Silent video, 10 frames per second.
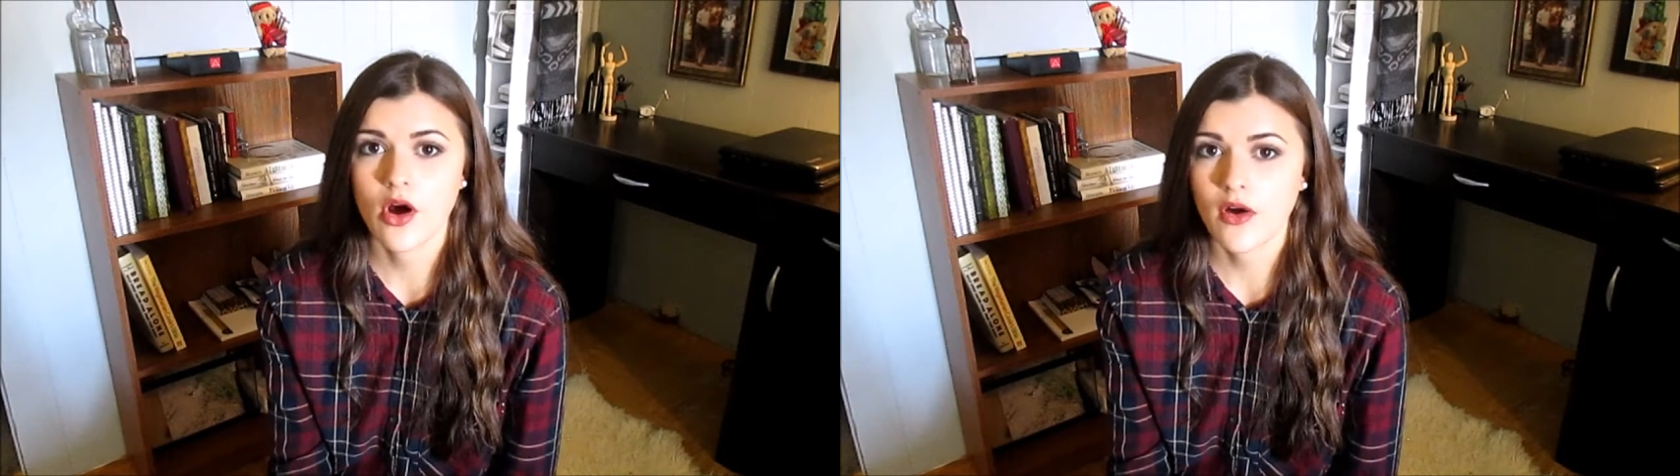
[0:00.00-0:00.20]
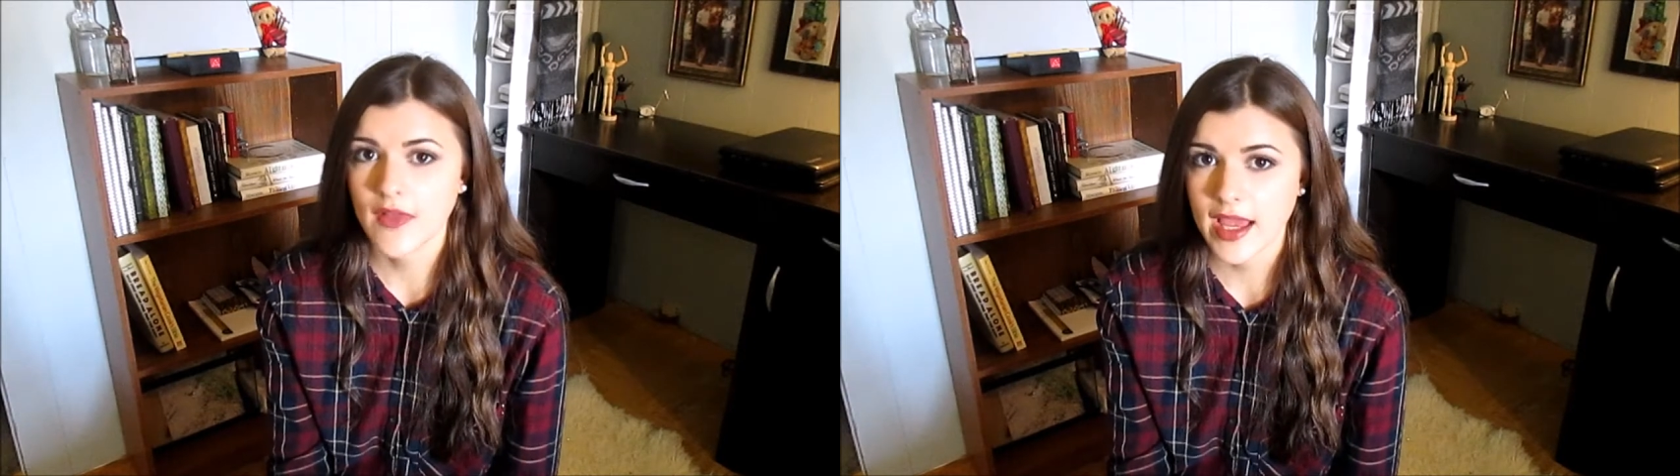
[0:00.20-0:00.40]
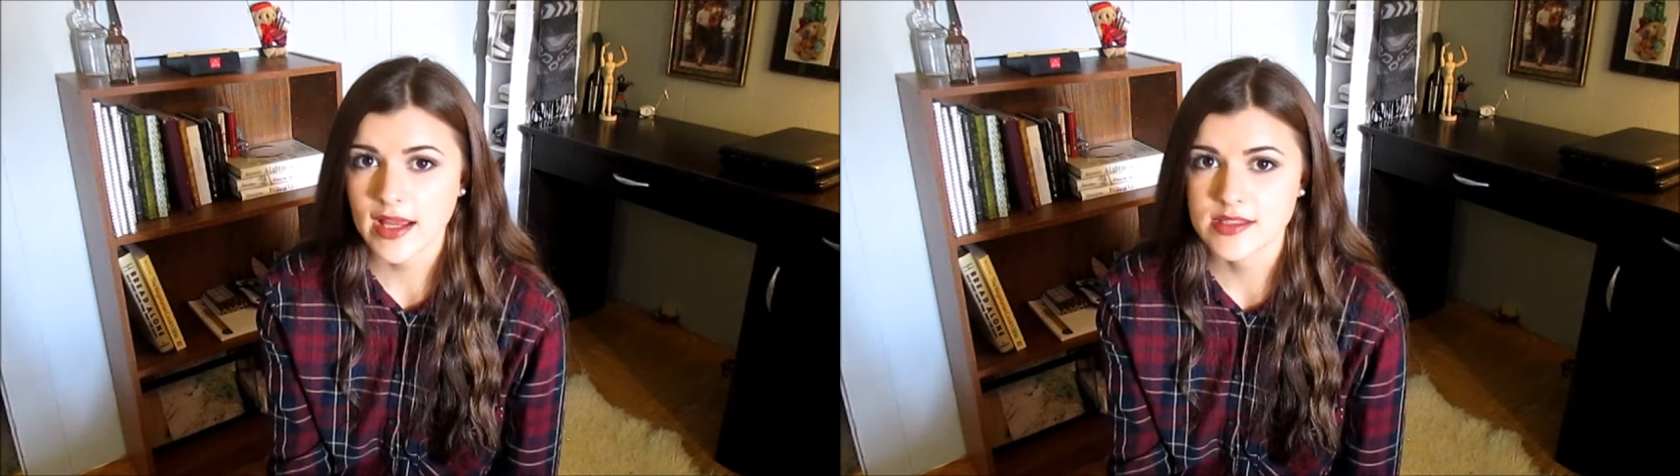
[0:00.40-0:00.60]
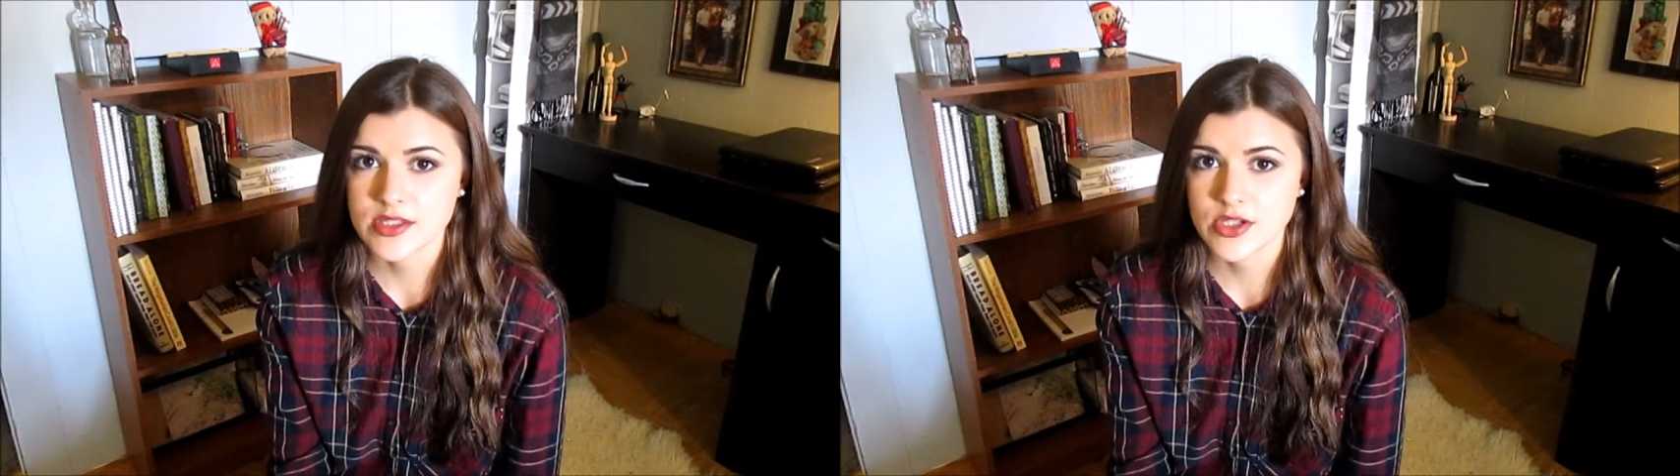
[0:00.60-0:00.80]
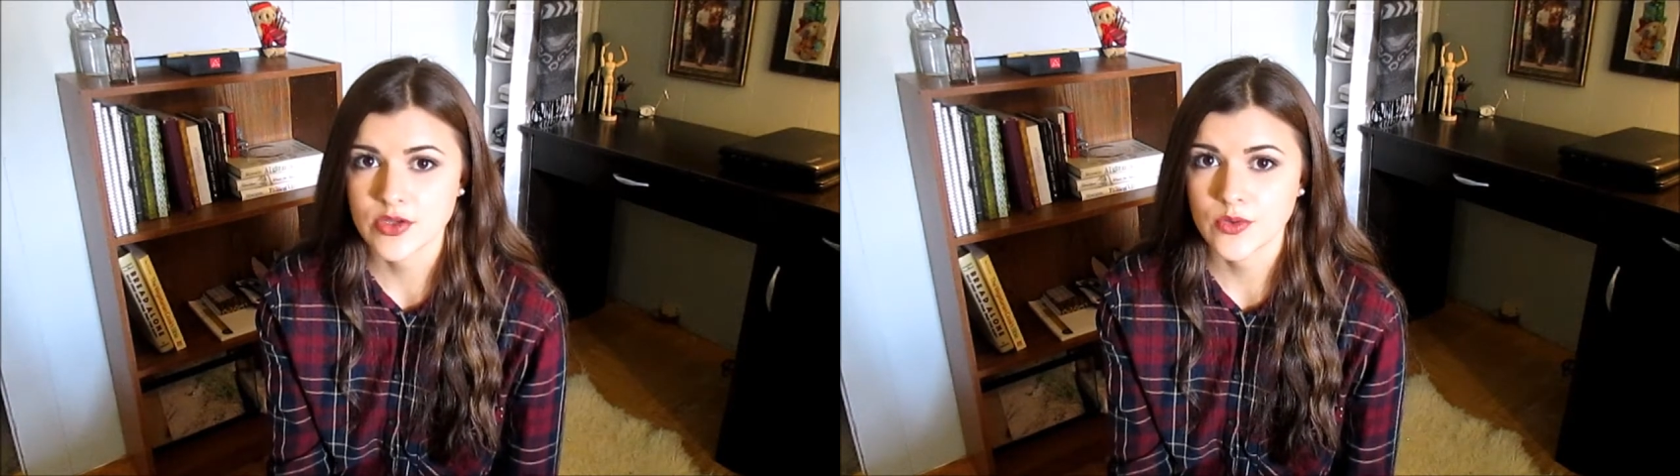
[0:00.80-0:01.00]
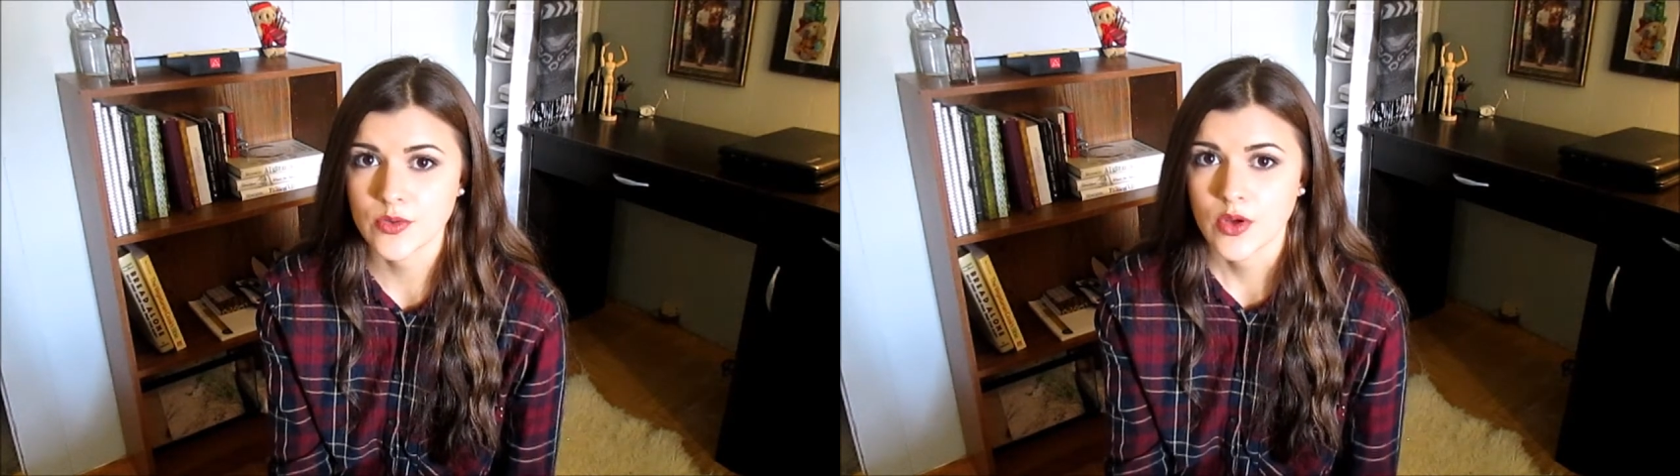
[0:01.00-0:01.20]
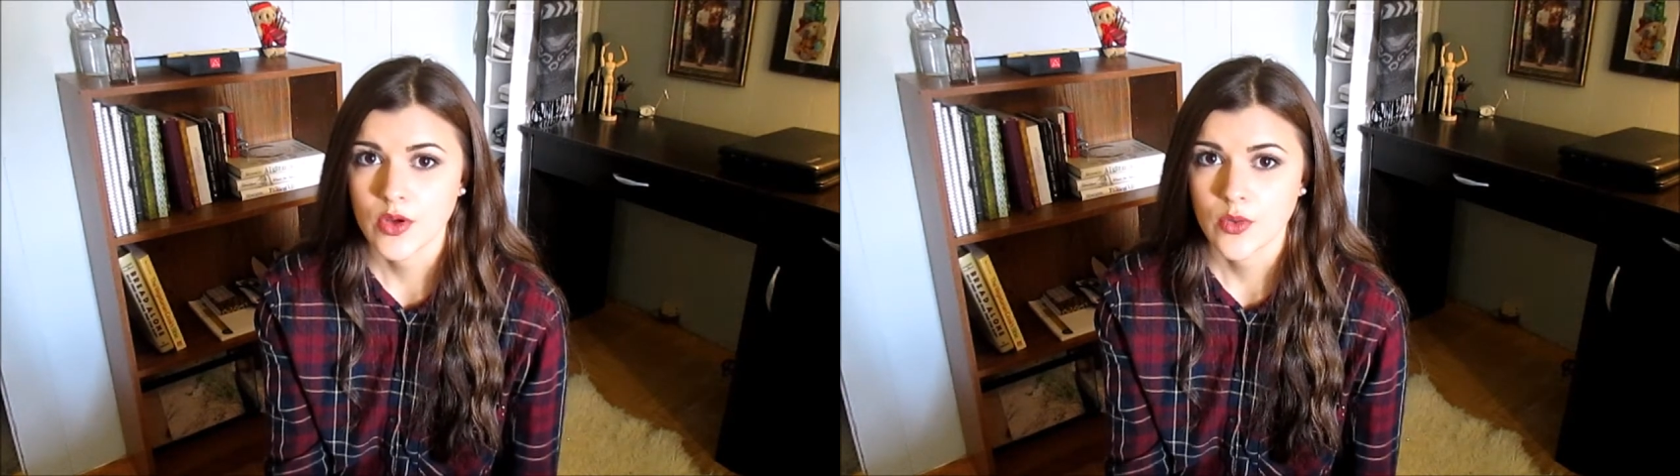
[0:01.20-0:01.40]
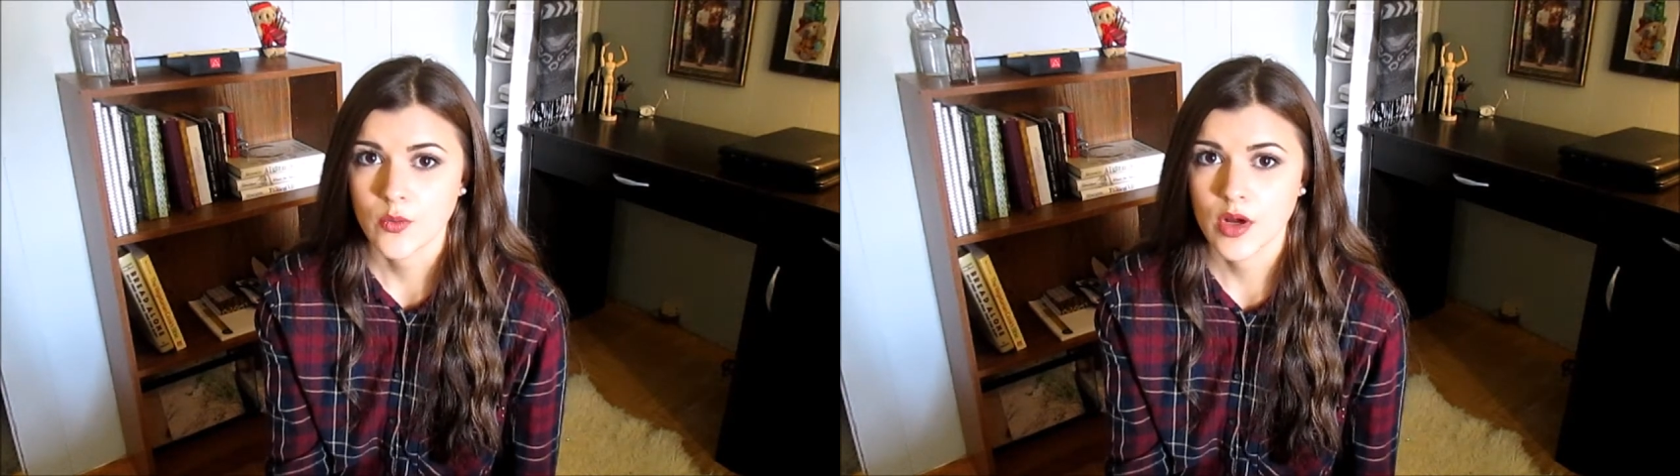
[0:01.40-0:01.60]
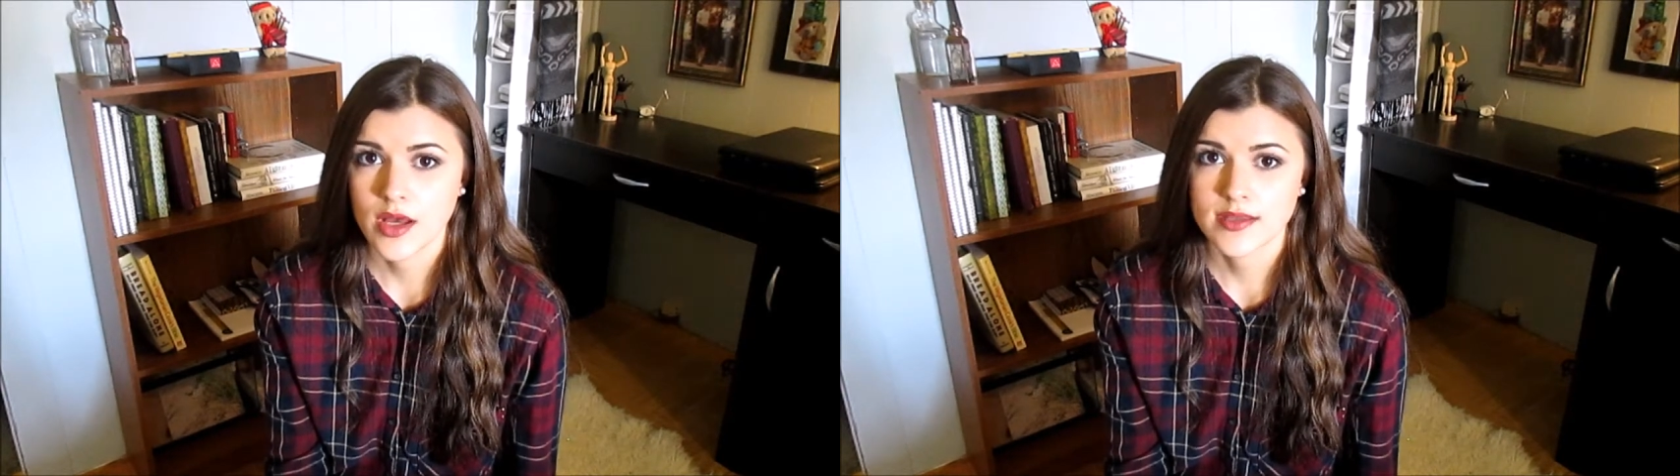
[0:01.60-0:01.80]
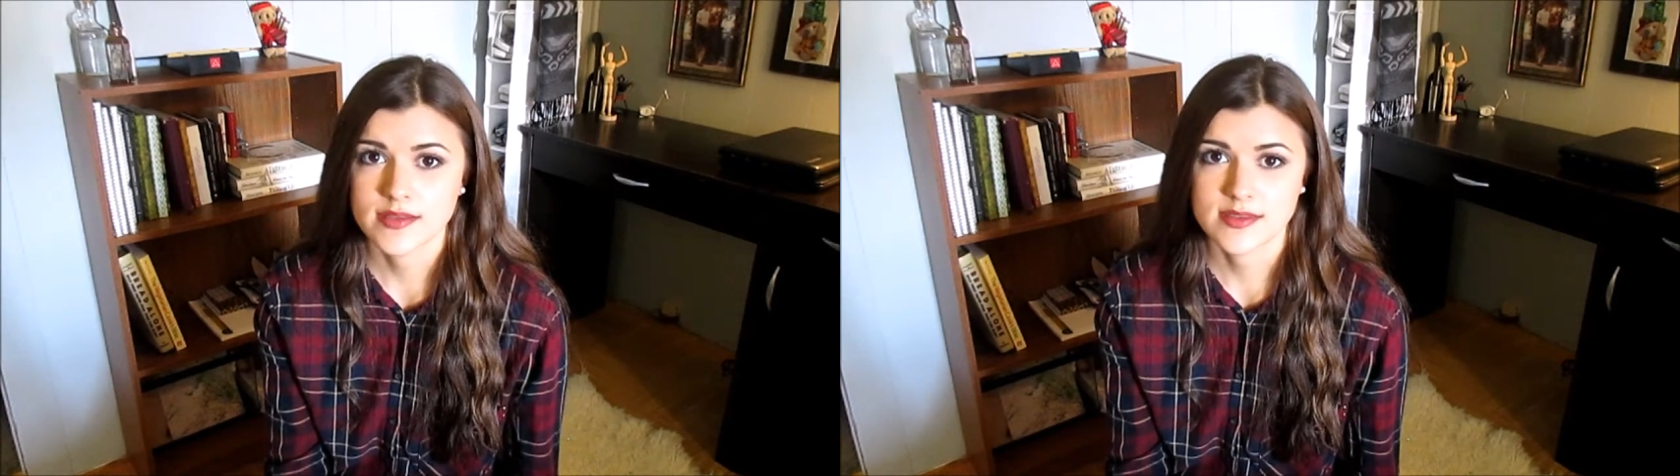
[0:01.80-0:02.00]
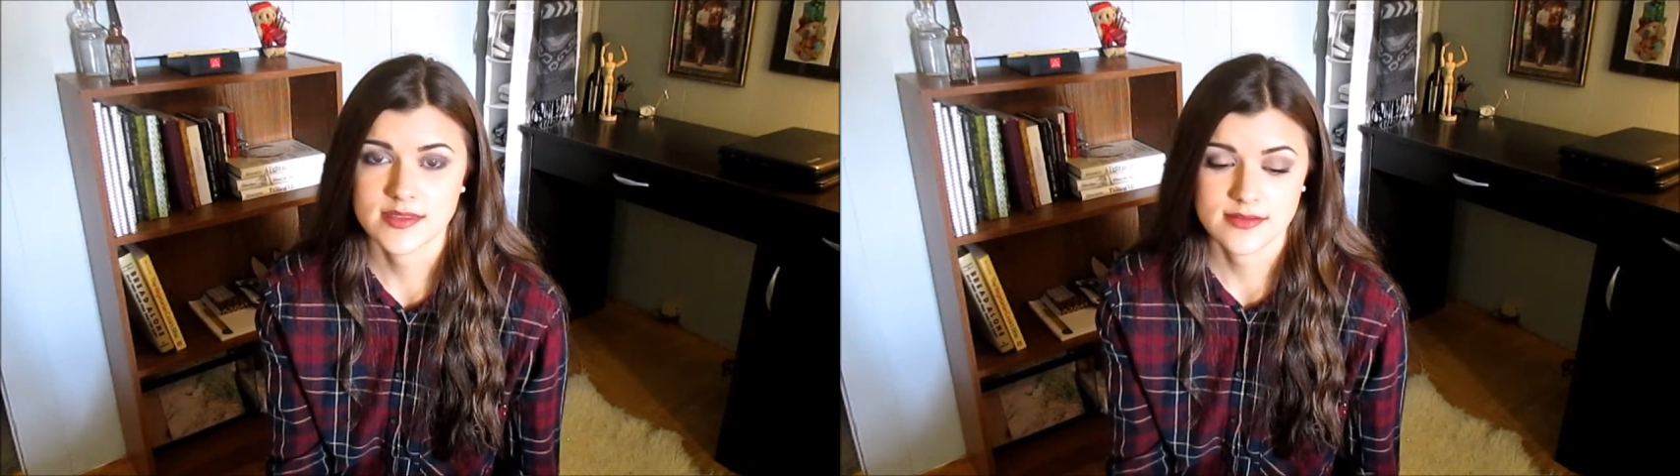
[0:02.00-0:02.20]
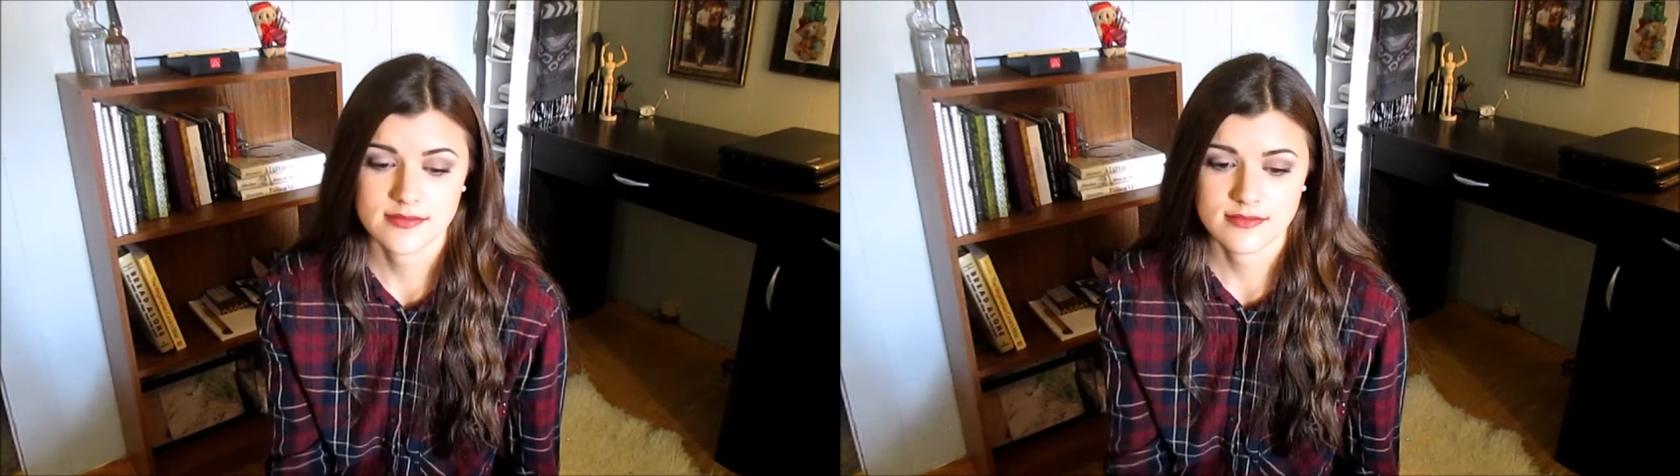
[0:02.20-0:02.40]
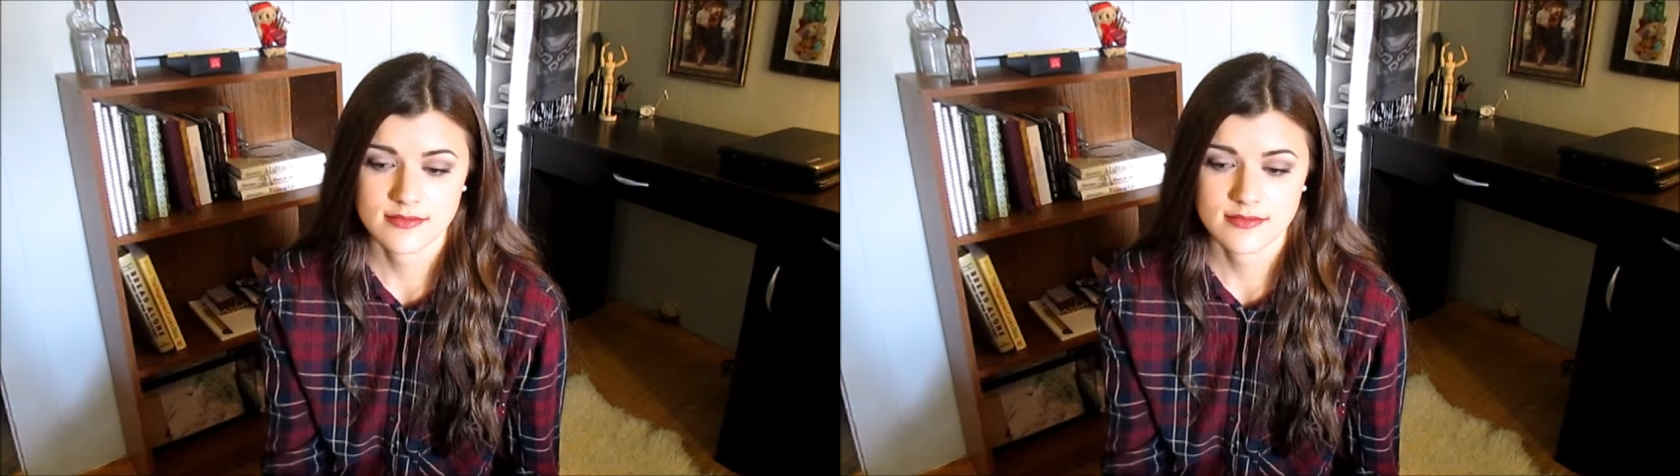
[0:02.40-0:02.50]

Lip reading: All I had to do was